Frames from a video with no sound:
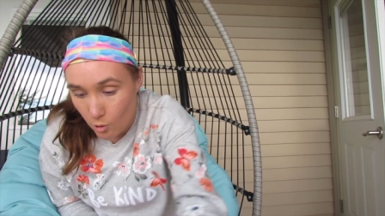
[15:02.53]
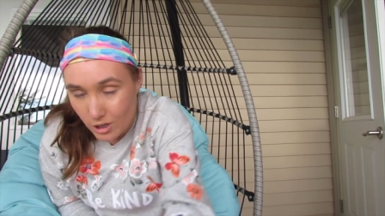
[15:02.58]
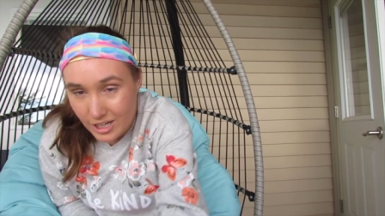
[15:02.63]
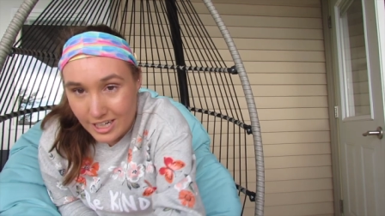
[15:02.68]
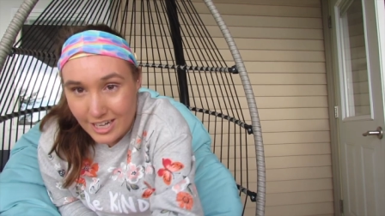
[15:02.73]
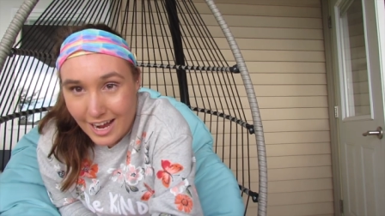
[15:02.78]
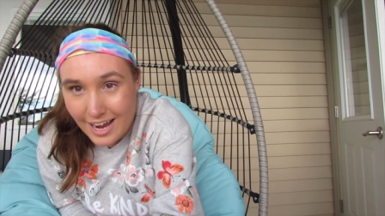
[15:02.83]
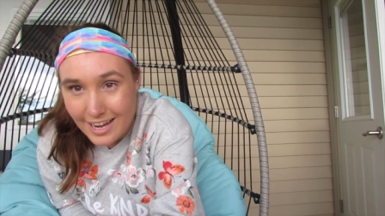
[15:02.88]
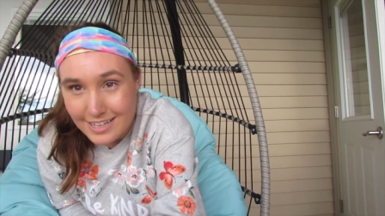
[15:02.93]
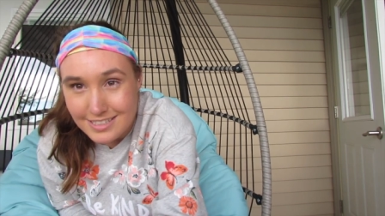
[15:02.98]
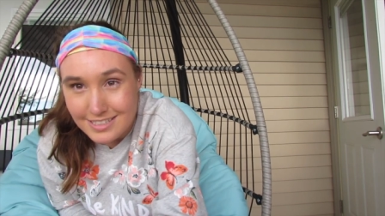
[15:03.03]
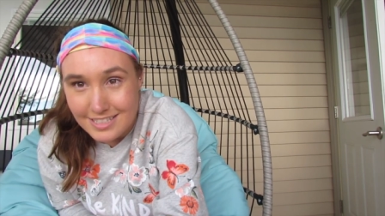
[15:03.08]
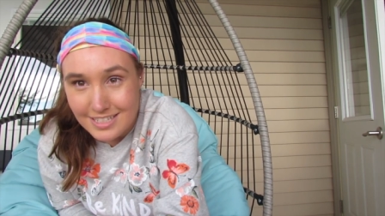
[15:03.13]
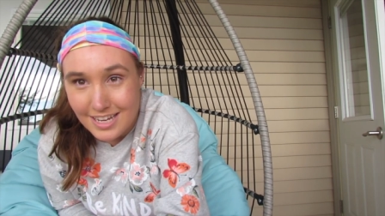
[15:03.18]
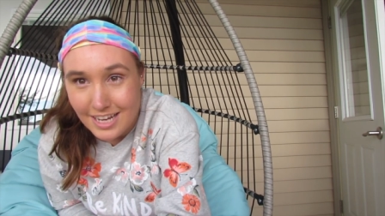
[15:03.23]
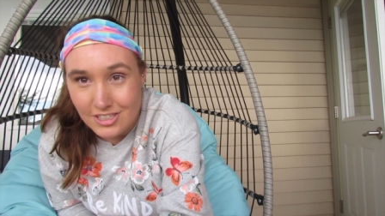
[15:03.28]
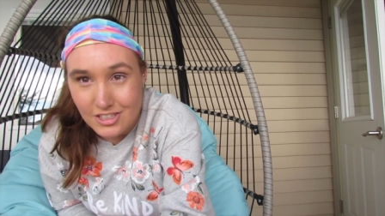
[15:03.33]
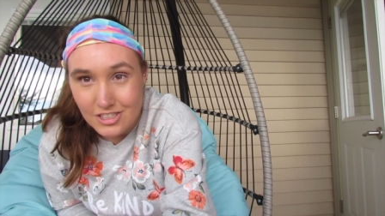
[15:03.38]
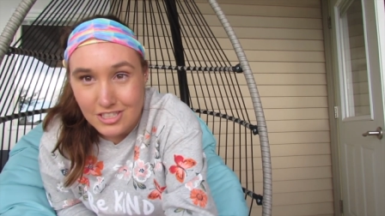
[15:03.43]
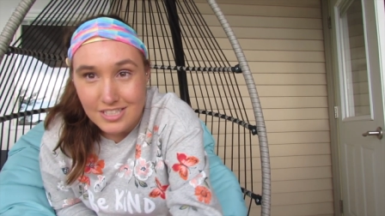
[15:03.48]
organized and
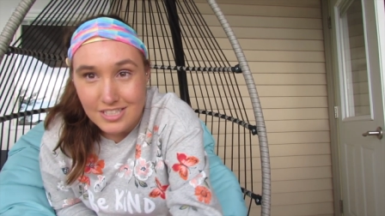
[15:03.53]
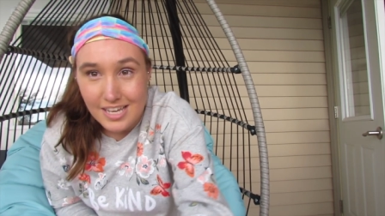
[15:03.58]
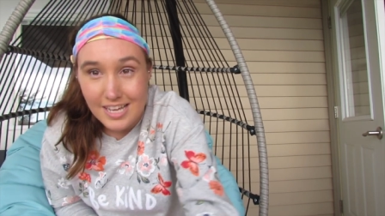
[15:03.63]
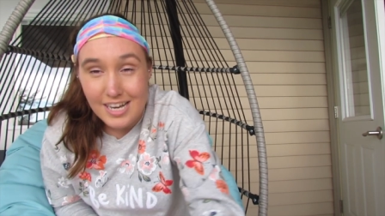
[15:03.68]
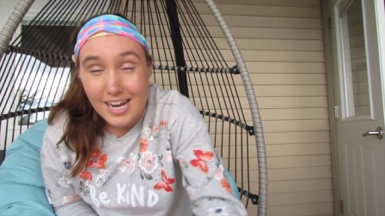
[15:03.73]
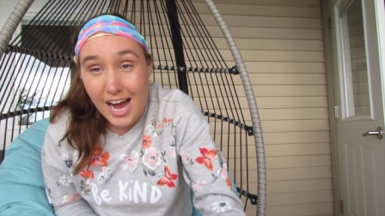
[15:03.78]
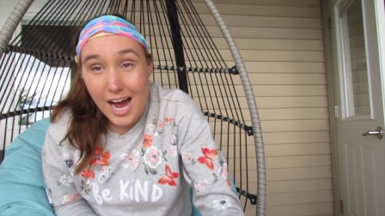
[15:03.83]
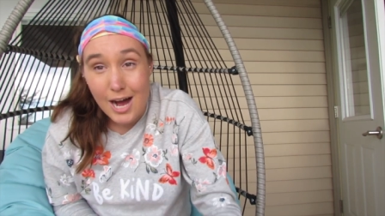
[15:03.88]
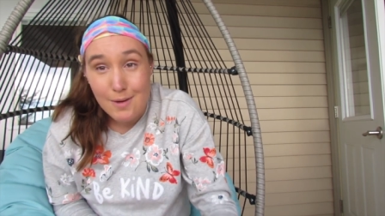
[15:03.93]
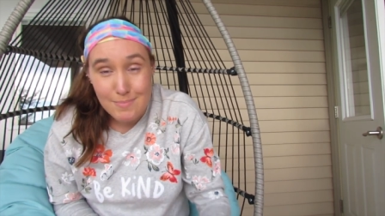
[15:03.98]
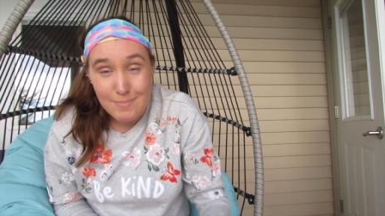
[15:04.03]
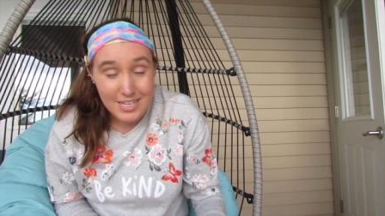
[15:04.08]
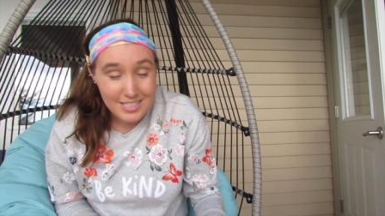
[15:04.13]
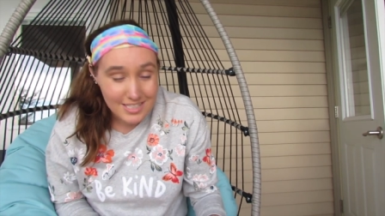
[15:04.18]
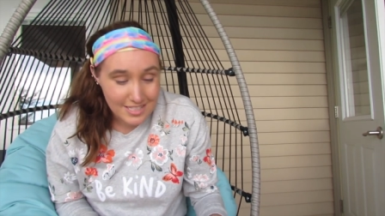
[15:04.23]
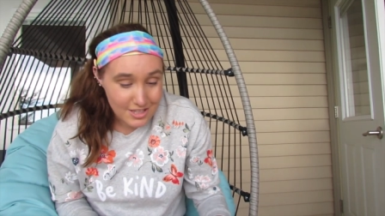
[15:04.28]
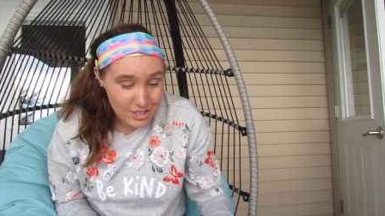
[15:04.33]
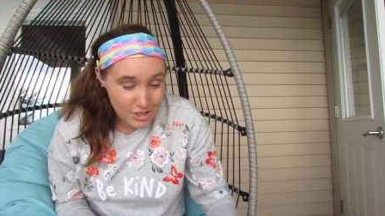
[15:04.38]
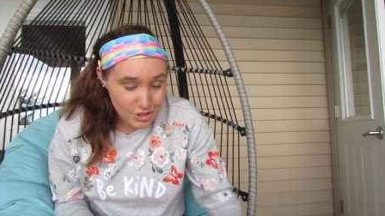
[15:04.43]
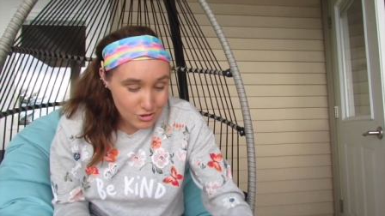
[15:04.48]
not just in a hot mess
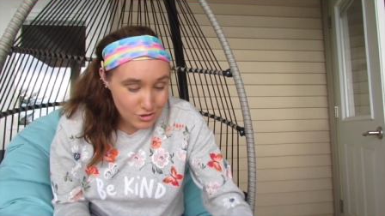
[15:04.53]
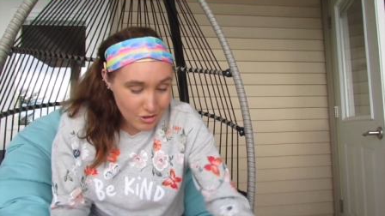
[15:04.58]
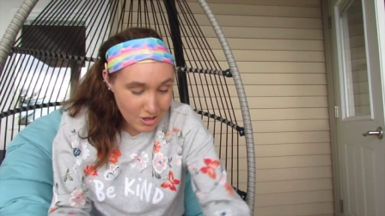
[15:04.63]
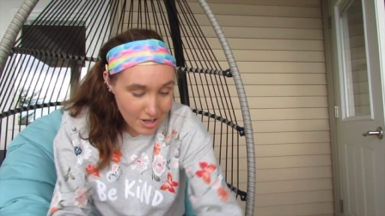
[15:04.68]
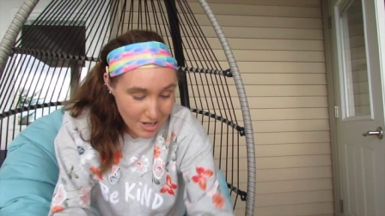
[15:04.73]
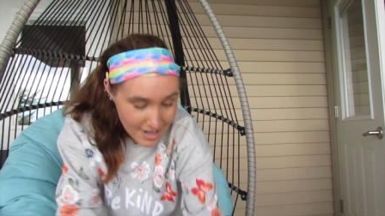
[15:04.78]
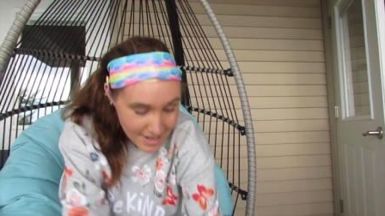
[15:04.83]
in this drawer.